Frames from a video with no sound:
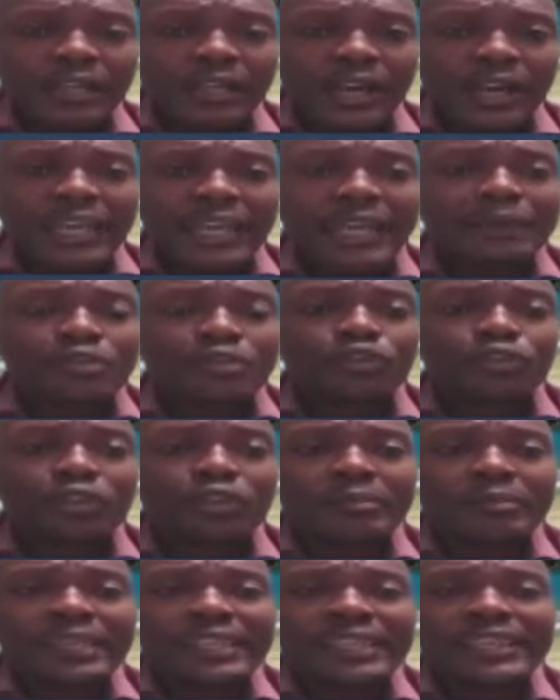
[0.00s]
I am sure
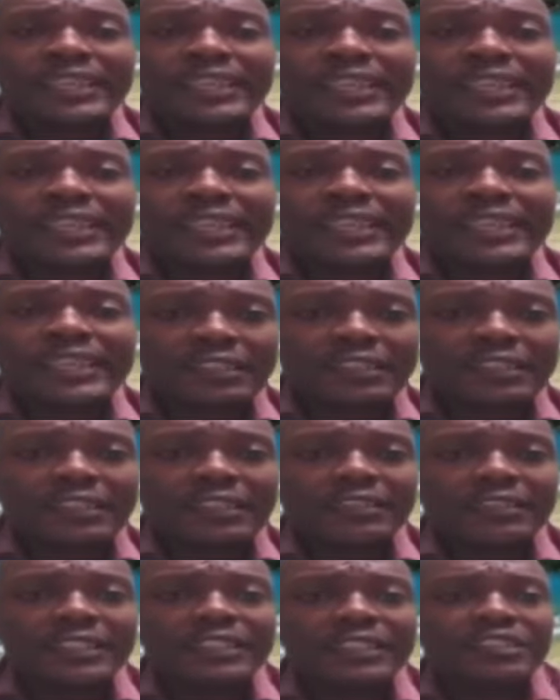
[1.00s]
in many
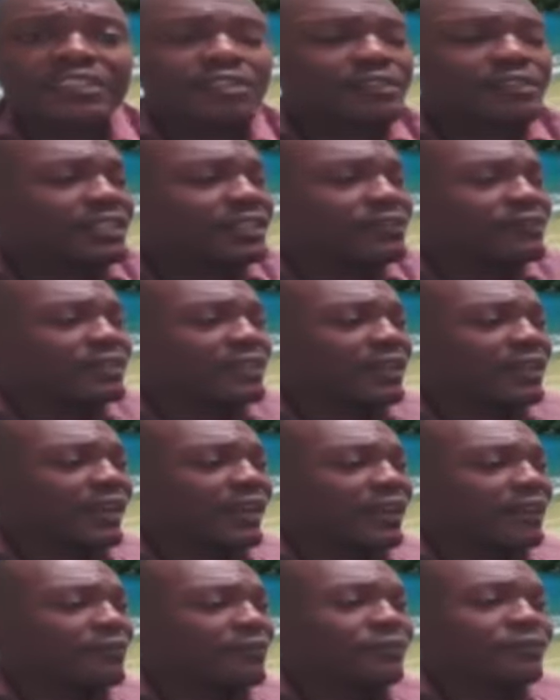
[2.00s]
instances they did not even
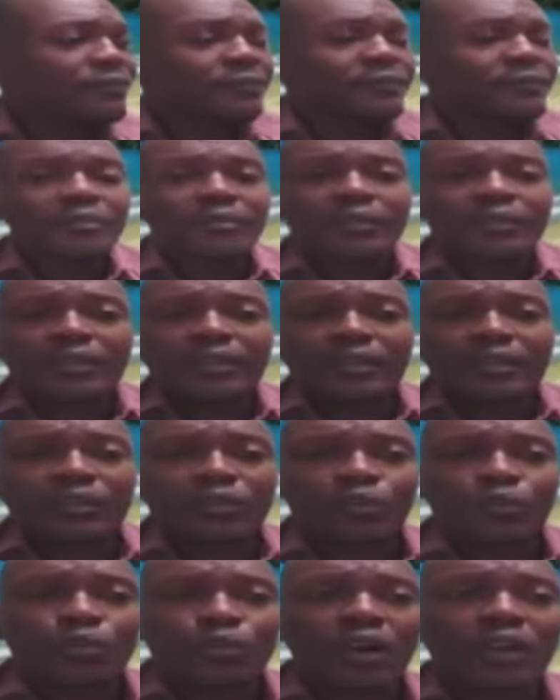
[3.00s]
have
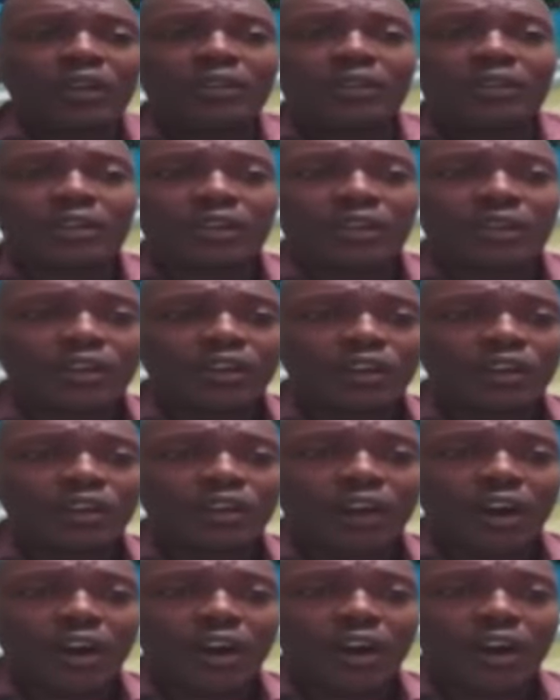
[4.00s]
one
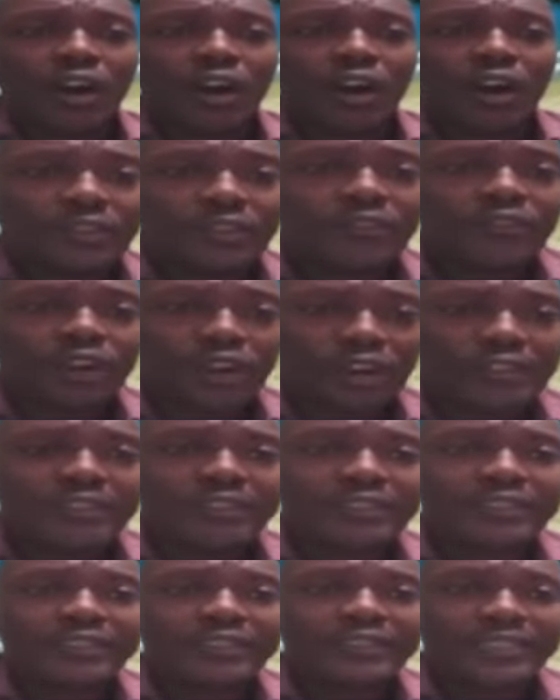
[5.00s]
ounce of
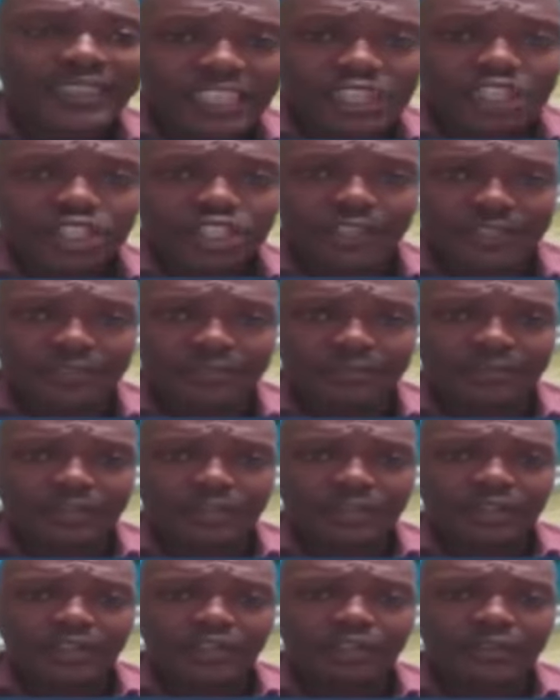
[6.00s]
consultation,
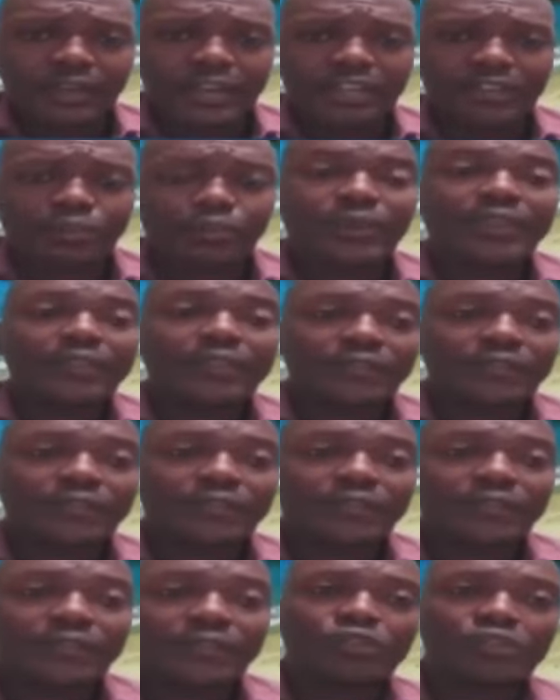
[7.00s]
right, with their
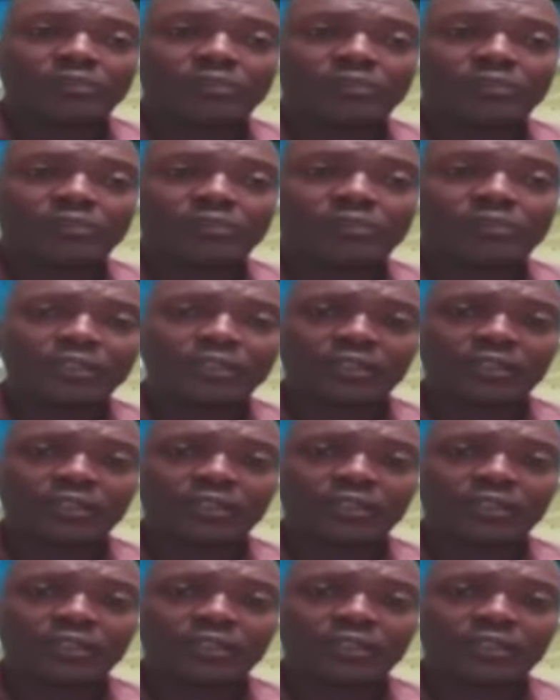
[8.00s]
own people.